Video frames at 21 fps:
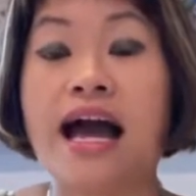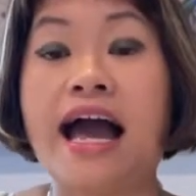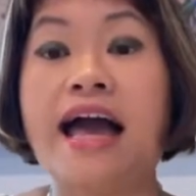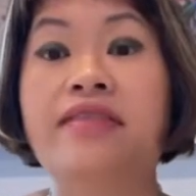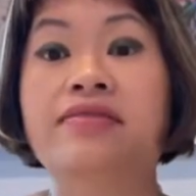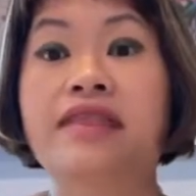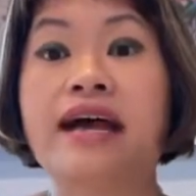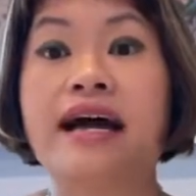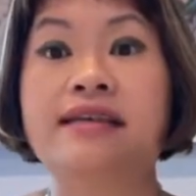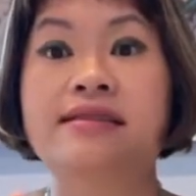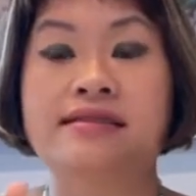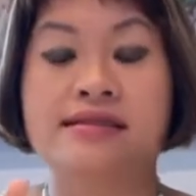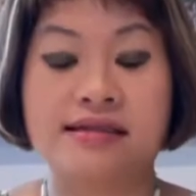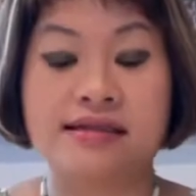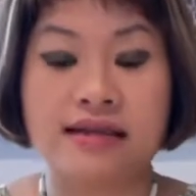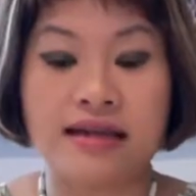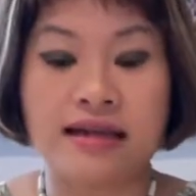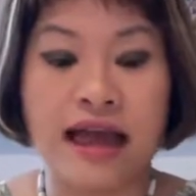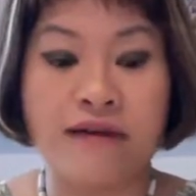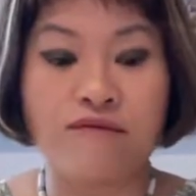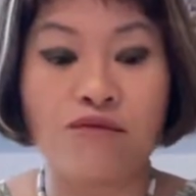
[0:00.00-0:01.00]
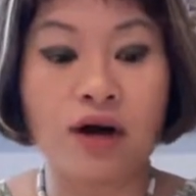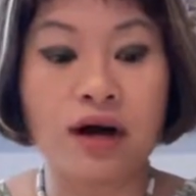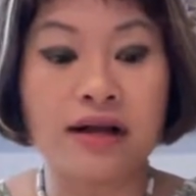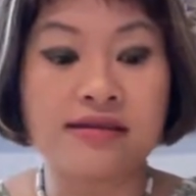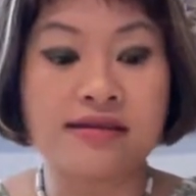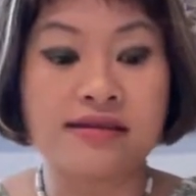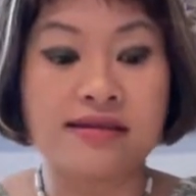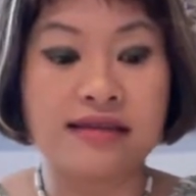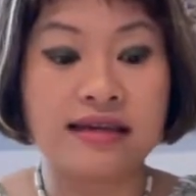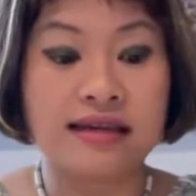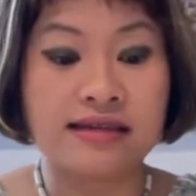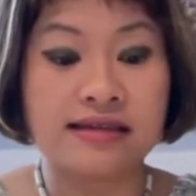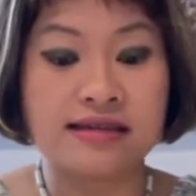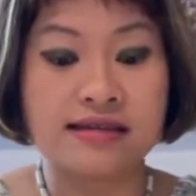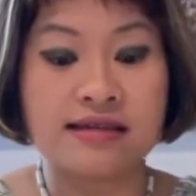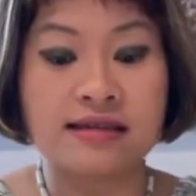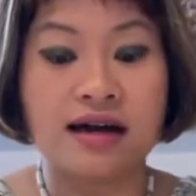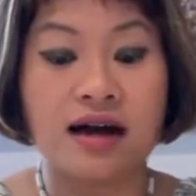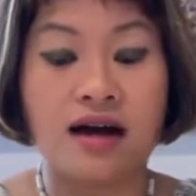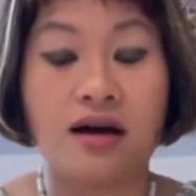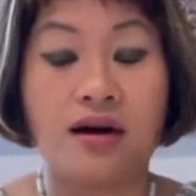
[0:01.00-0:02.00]
And once
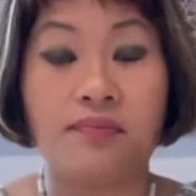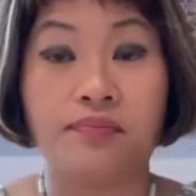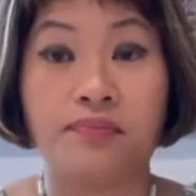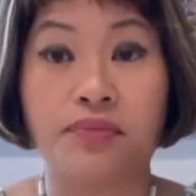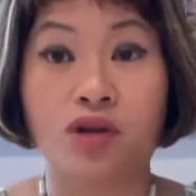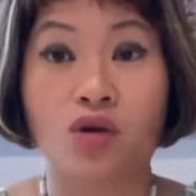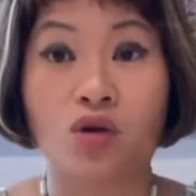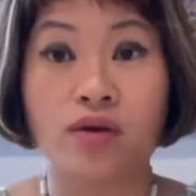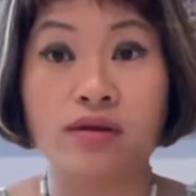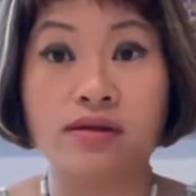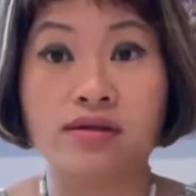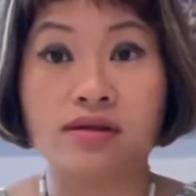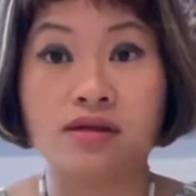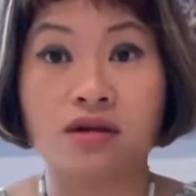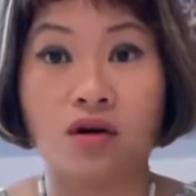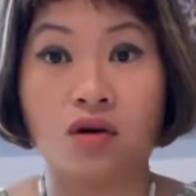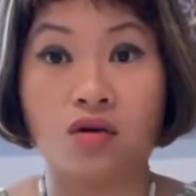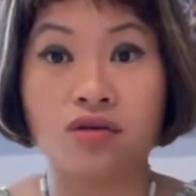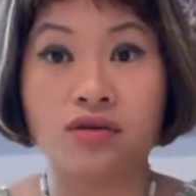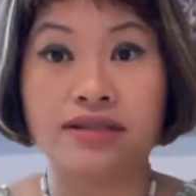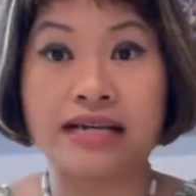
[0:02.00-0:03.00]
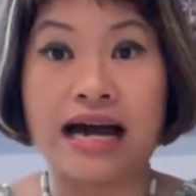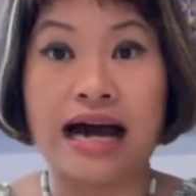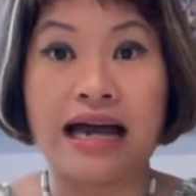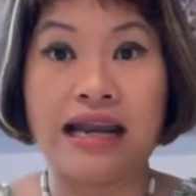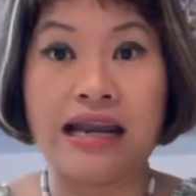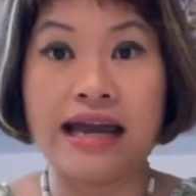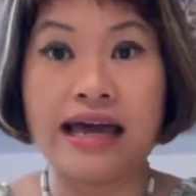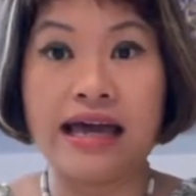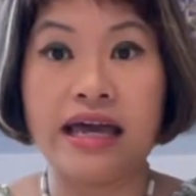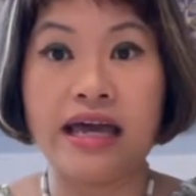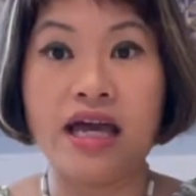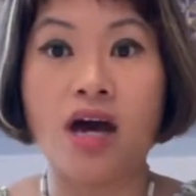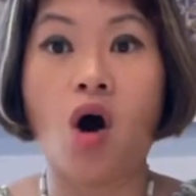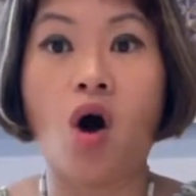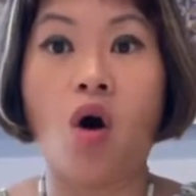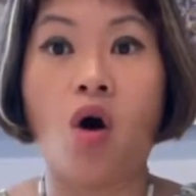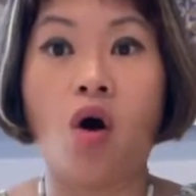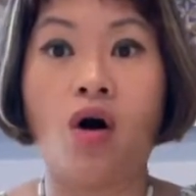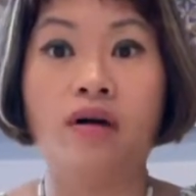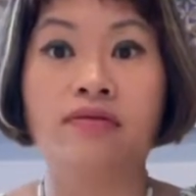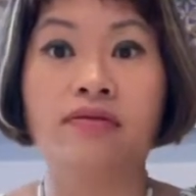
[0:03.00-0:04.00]
these crystals are laid
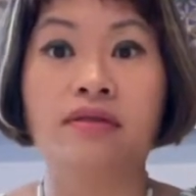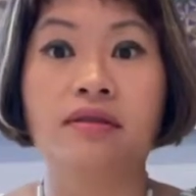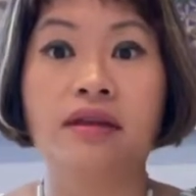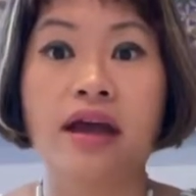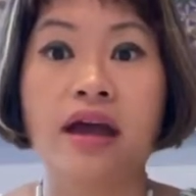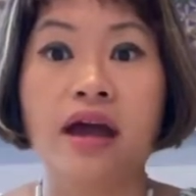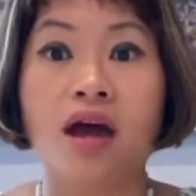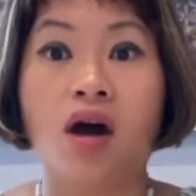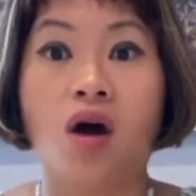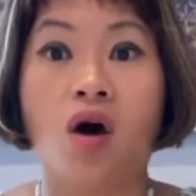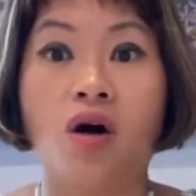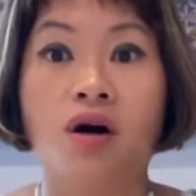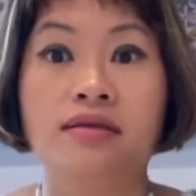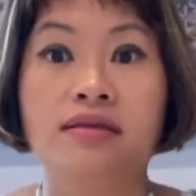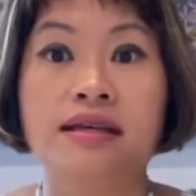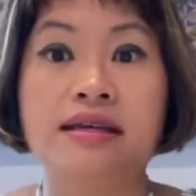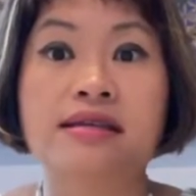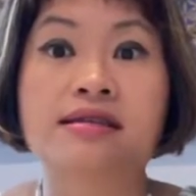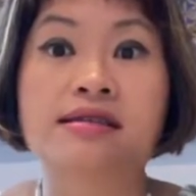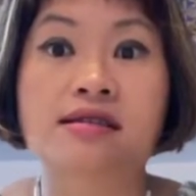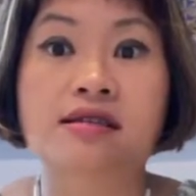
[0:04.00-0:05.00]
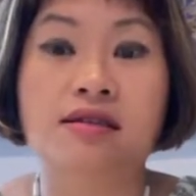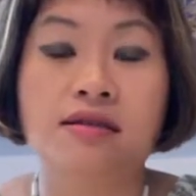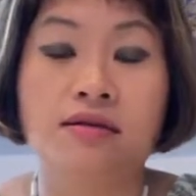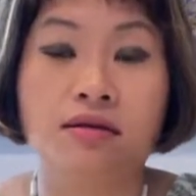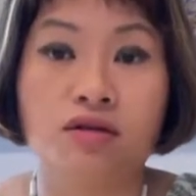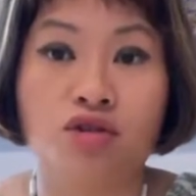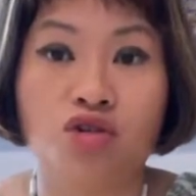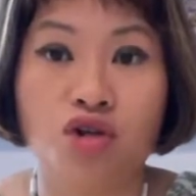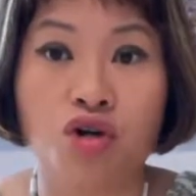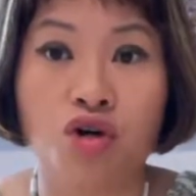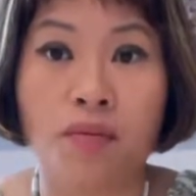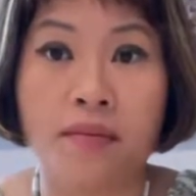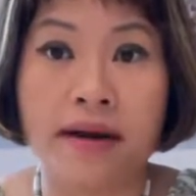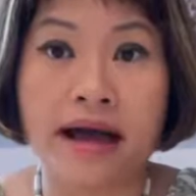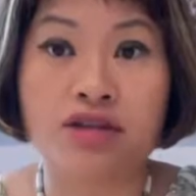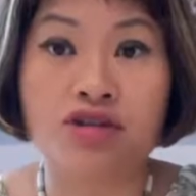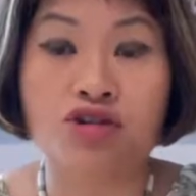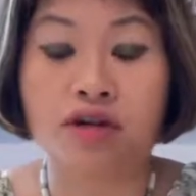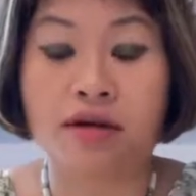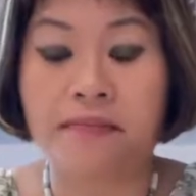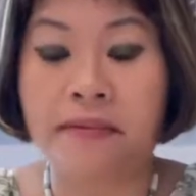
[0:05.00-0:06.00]
on this
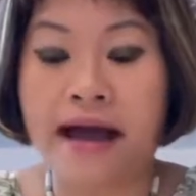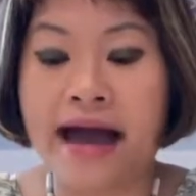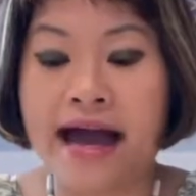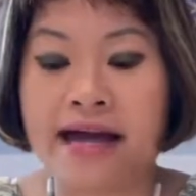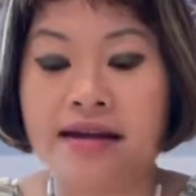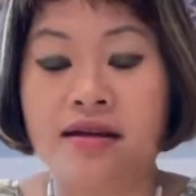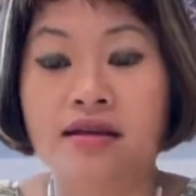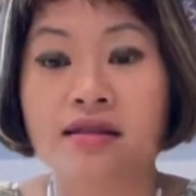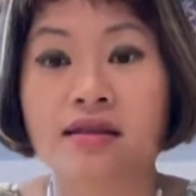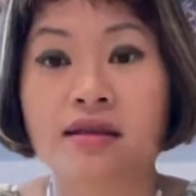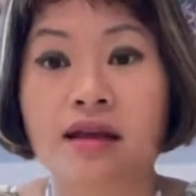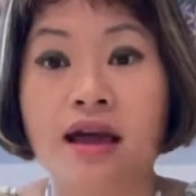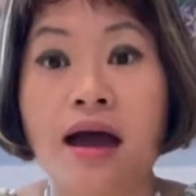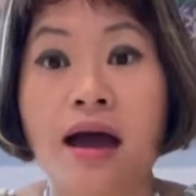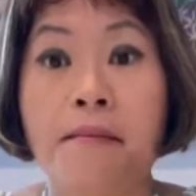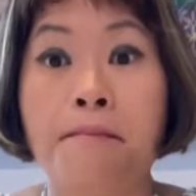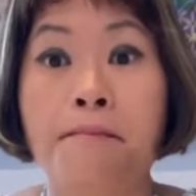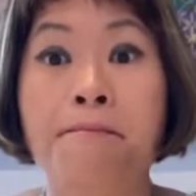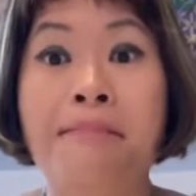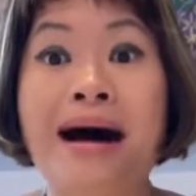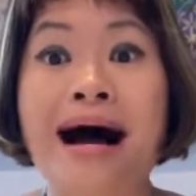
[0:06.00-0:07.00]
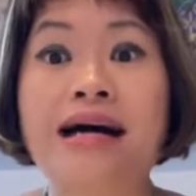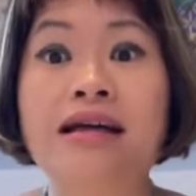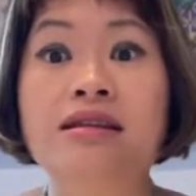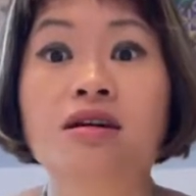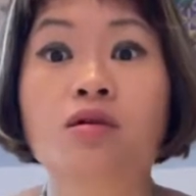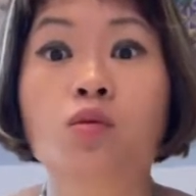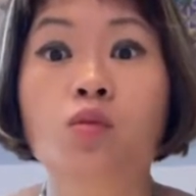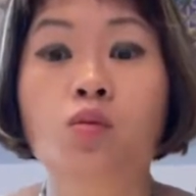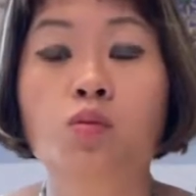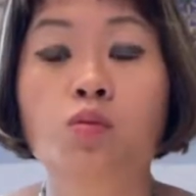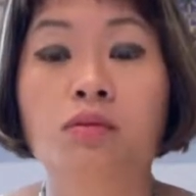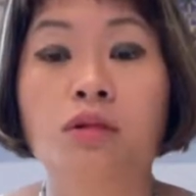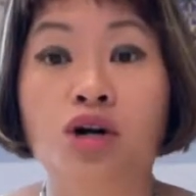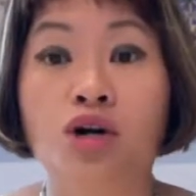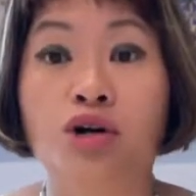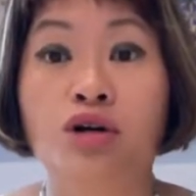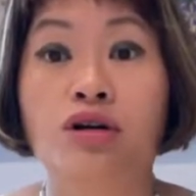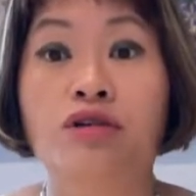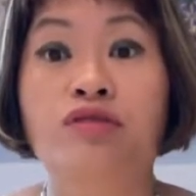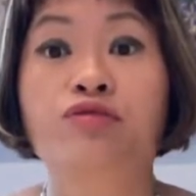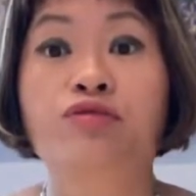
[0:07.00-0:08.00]
geometric pattern, Mother
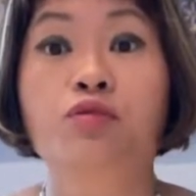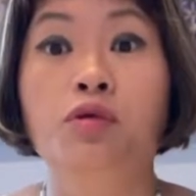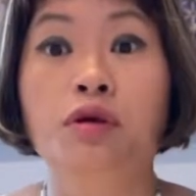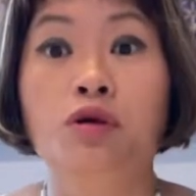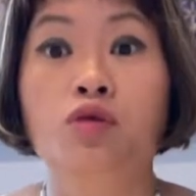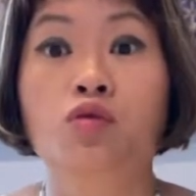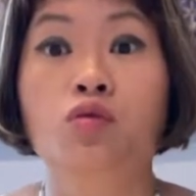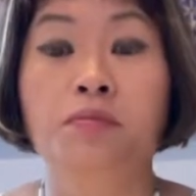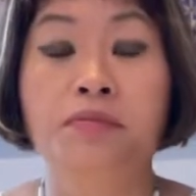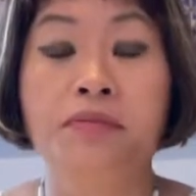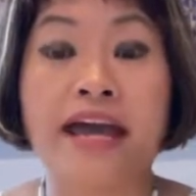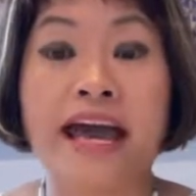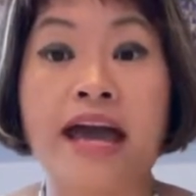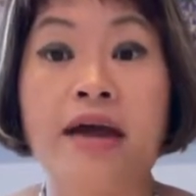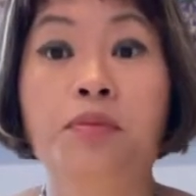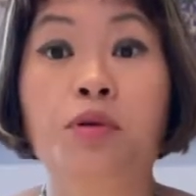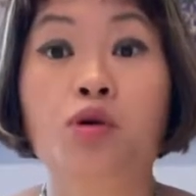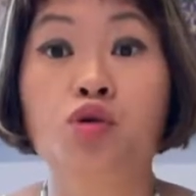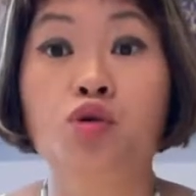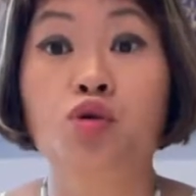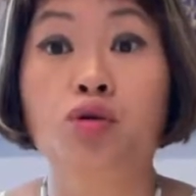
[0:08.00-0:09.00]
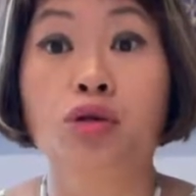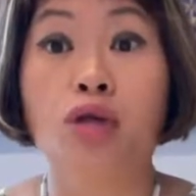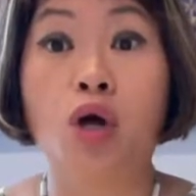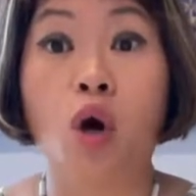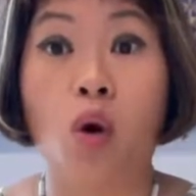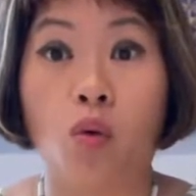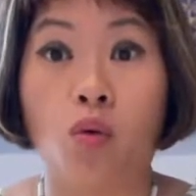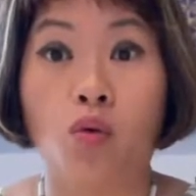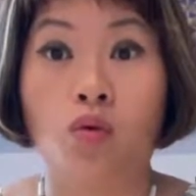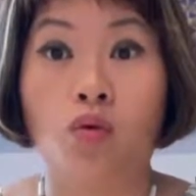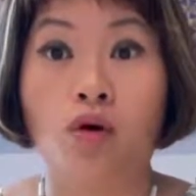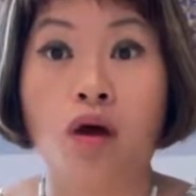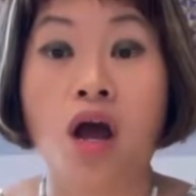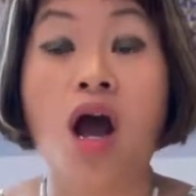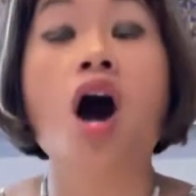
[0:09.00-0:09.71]
Earth will be able to know,